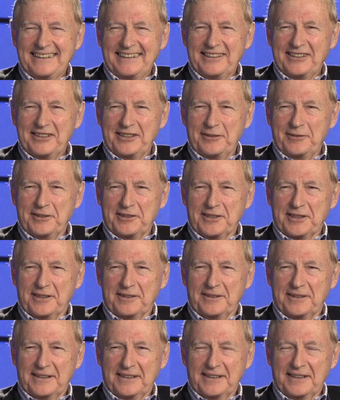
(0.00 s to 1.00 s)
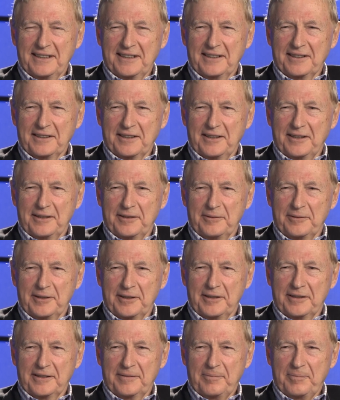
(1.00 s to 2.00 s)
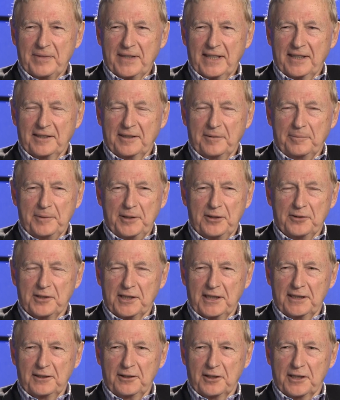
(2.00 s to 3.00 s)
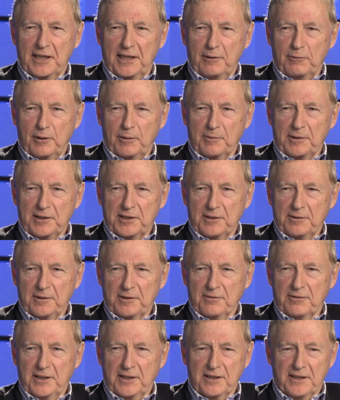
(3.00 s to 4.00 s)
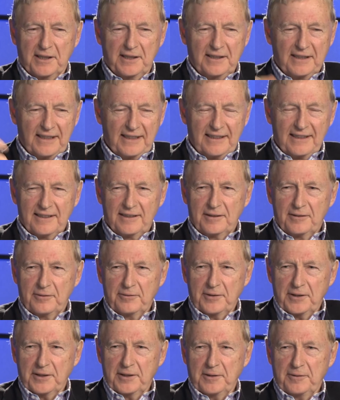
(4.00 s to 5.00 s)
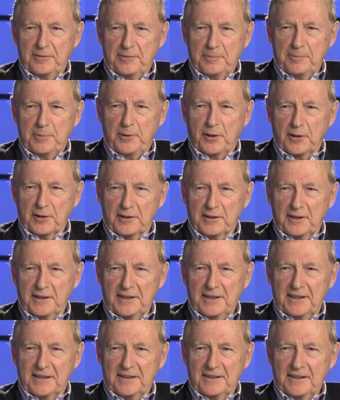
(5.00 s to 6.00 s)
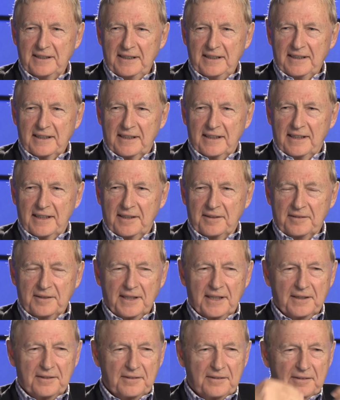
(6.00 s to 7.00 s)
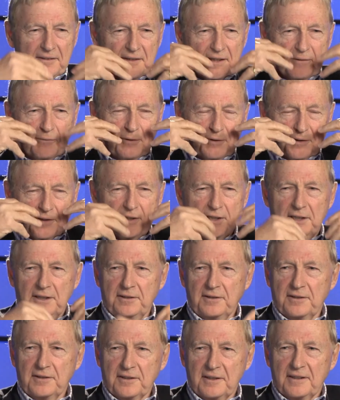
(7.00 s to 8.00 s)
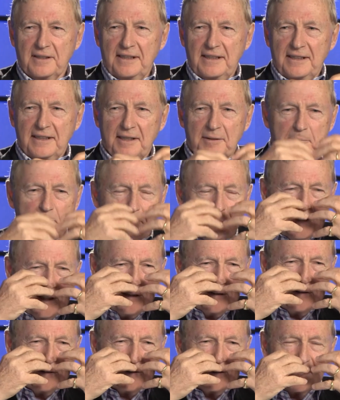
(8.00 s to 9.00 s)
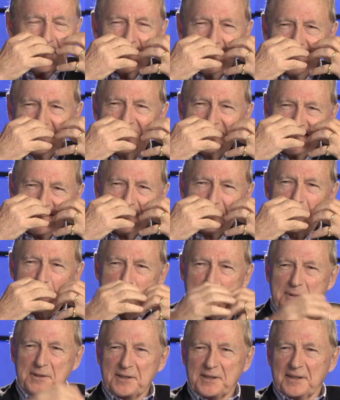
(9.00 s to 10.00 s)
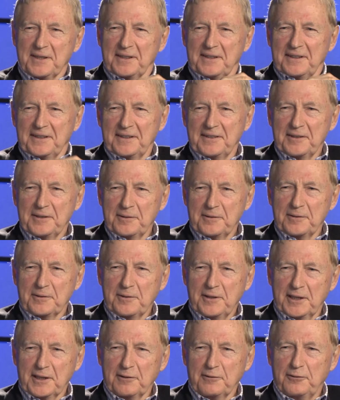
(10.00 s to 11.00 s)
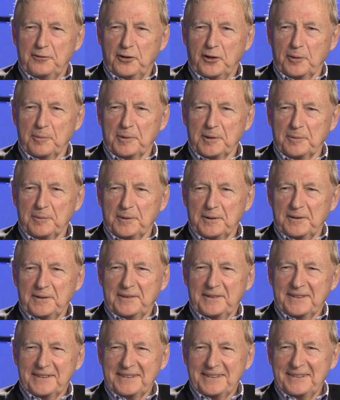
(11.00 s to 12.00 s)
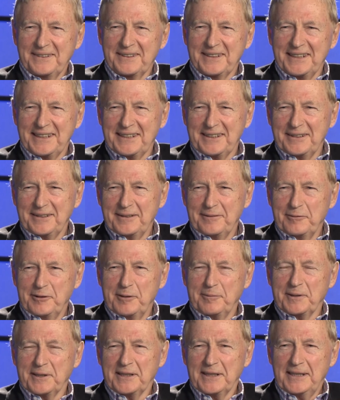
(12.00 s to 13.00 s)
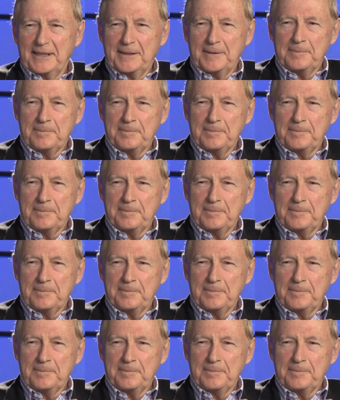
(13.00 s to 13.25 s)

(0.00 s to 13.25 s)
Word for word: They were, of course, involved with the group. An amusing-looking woman. She was very, very portly and had several chins and big, thick lips. She was quite a formidable-looking woman.